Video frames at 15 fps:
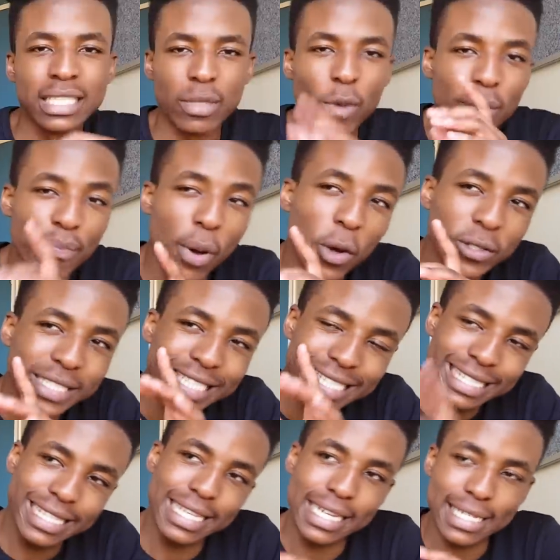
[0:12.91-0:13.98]
Someone
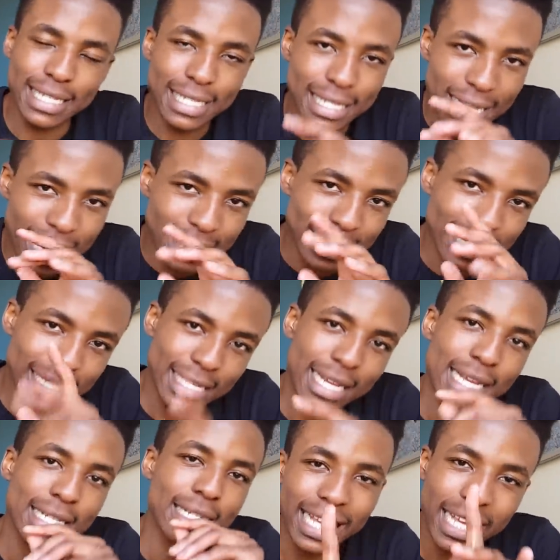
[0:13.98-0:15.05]
posted this and said,